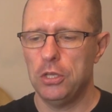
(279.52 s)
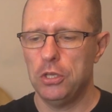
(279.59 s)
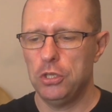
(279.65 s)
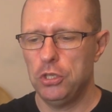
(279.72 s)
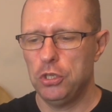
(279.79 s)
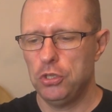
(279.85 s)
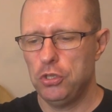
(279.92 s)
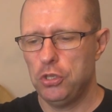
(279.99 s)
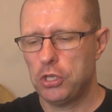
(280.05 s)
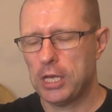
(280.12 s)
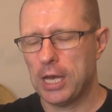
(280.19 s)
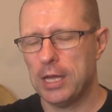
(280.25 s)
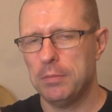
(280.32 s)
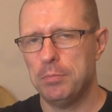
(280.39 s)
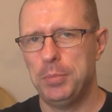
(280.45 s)
you
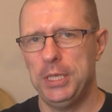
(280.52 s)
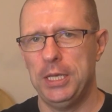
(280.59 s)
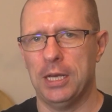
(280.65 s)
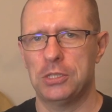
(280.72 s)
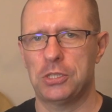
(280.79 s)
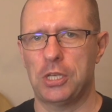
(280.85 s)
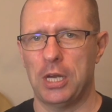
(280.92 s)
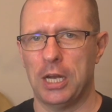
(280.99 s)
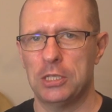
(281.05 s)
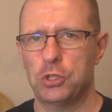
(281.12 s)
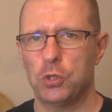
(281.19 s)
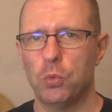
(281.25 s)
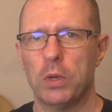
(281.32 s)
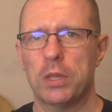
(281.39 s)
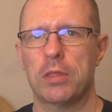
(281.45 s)
can't be as
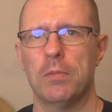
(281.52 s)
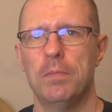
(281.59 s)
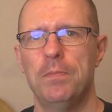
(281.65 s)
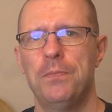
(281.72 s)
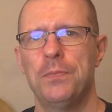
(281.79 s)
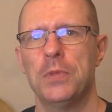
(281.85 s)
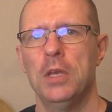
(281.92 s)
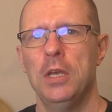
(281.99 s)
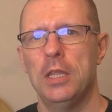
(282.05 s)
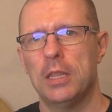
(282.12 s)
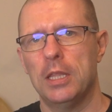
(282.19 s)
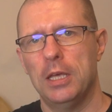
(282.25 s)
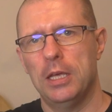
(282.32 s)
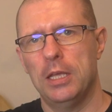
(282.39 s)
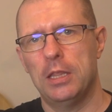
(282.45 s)
gradual with them.
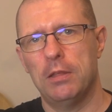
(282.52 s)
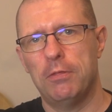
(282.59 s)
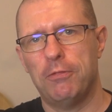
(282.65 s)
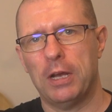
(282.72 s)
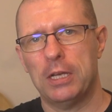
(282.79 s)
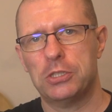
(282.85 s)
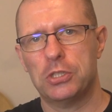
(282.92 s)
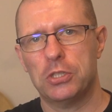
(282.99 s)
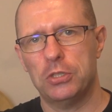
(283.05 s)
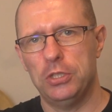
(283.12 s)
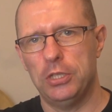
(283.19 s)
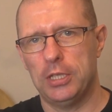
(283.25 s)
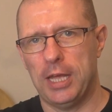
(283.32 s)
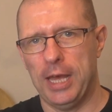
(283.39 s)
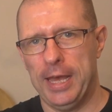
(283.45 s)
The faster
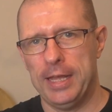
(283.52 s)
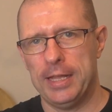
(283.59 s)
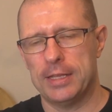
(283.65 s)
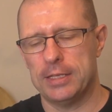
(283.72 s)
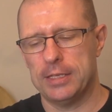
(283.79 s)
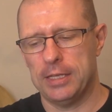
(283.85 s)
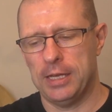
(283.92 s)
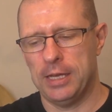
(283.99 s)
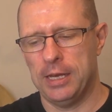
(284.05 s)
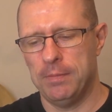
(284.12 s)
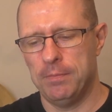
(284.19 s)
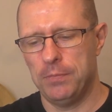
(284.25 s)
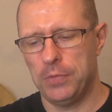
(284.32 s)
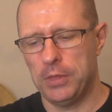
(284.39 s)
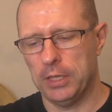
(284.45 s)
you get,
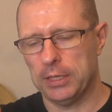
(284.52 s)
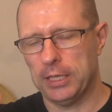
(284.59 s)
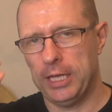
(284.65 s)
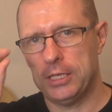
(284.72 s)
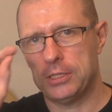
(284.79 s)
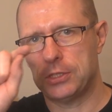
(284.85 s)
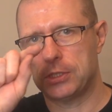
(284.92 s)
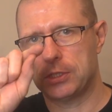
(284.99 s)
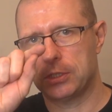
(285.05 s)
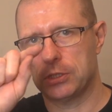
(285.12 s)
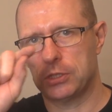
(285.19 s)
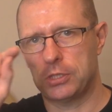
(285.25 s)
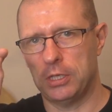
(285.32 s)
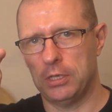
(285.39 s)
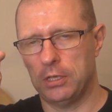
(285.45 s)
the
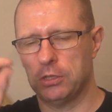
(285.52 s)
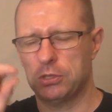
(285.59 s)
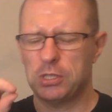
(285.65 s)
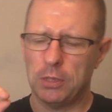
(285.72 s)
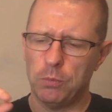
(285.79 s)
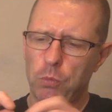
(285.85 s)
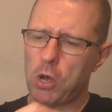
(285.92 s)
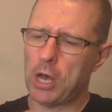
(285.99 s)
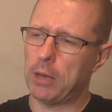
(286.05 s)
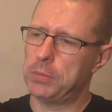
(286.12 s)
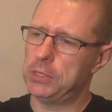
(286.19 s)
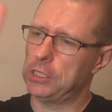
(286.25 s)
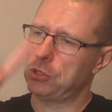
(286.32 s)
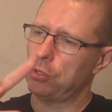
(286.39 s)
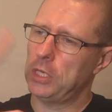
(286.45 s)
less, what
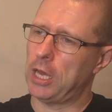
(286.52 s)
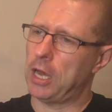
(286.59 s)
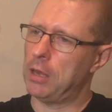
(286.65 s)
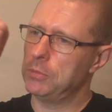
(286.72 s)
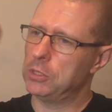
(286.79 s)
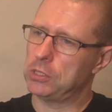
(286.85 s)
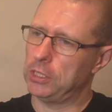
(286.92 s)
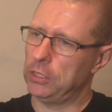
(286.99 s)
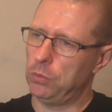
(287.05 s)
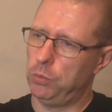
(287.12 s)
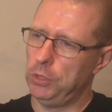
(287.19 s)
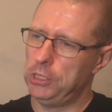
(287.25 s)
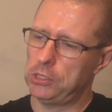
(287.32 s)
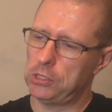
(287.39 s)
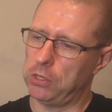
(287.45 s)
happens is on the arm there's like
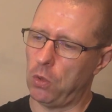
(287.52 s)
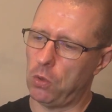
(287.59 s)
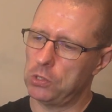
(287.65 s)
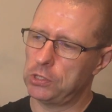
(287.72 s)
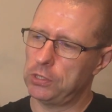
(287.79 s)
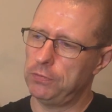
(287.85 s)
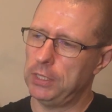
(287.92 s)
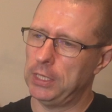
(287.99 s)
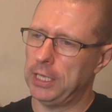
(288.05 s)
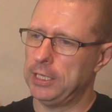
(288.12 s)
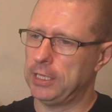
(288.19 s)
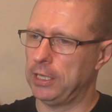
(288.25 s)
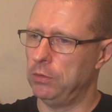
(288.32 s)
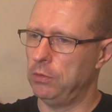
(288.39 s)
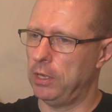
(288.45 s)
wee slots, if you
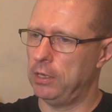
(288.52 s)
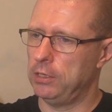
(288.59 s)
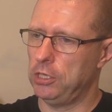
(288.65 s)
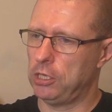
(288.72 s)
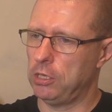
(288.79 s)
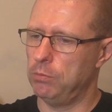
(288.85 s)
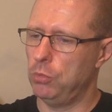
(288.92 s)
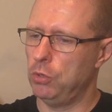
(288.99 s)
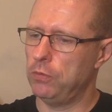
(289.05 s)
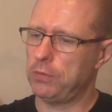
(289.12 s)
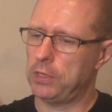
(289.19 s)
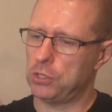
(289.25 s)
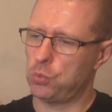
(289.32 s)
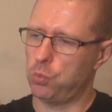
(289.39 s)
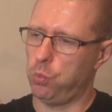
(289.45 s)
like, and you can move
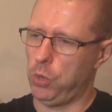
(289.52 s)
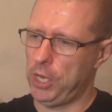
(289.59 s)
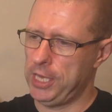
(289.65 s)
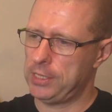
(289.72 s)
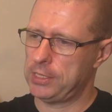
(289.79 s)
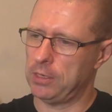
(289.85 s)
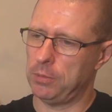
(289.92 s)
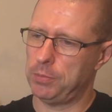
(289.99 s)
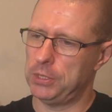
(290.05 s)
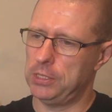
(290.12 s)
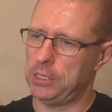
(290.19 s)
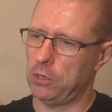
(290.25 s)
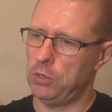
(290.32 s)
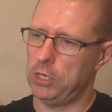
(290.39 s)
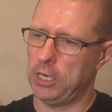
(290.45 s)
this weight up and
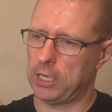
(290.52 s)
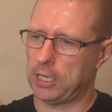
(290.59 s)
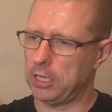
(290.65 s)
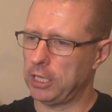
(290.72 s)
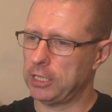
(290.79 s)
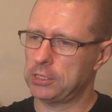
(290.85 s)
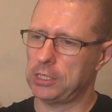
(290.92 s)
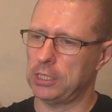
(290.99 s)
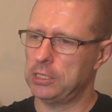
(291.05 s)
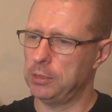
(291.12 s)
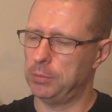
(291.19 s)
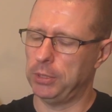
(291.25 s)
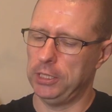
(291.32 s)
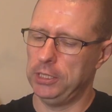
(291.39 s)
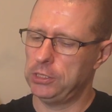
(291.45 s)
down and it clicks into
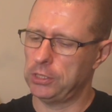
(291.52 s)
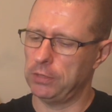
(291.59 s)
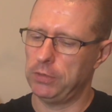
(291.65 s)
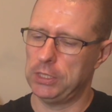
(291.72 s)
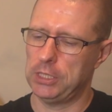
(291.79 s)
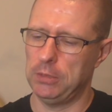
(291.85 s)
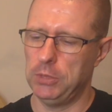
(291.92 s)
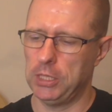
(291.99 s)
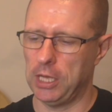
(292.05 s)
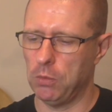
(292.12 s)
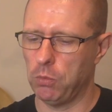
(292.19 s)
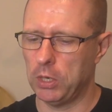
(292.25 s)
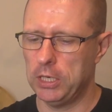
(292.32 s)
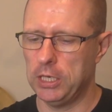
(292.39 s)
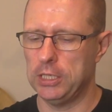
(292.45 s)
place every time you
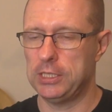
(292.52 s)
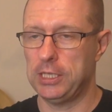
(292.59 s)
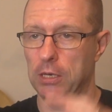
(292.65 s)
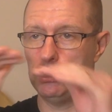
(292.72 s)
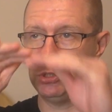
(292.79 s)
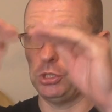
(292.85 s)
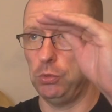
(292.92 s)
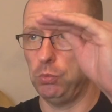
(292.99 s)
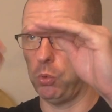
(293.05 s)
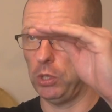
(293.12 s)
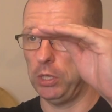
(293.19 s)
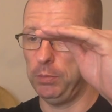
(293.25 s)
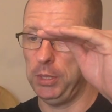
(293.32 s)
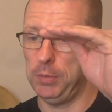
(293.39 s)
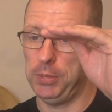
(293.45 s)
get one and it tells you
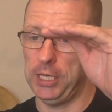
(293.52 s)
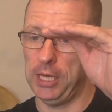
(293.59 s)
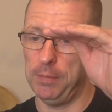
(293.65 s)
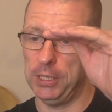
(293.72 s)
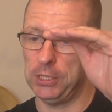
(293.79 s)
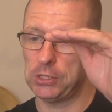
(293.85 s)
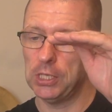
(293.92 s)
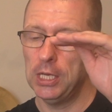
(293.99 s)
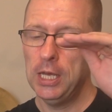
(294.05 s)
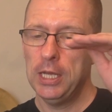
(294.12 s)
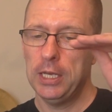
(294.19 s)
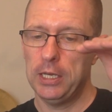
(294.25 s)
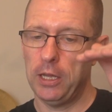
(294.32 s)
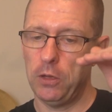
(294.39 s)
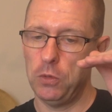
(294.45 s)
what the BPM is.
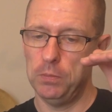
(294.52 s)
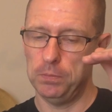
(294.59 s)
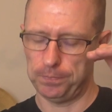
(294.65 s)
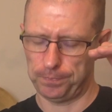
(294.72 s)
Now,